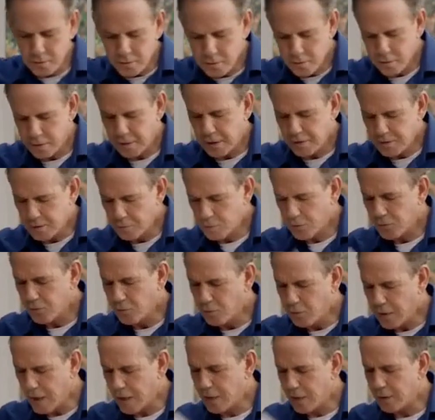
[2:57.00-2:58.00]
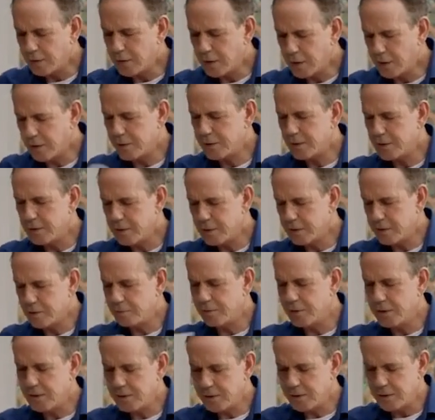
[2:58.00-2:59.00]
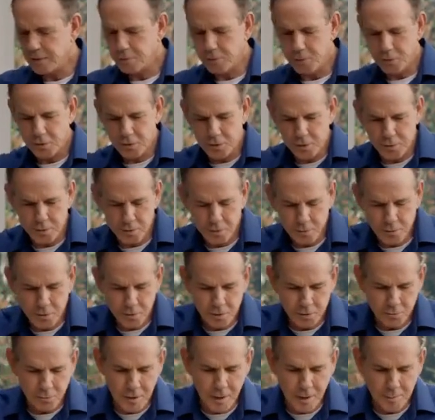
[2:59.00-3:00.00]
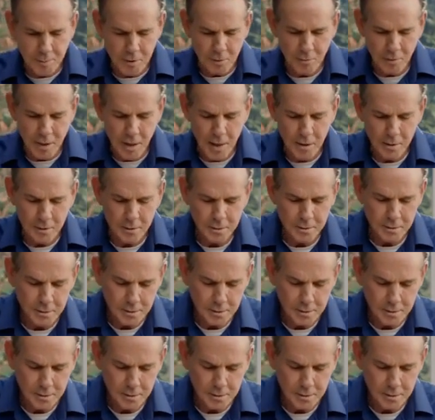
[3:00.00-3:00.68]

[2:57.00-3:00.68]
doesn't move around on us. And this is very simple to do. We'll just wrap it around.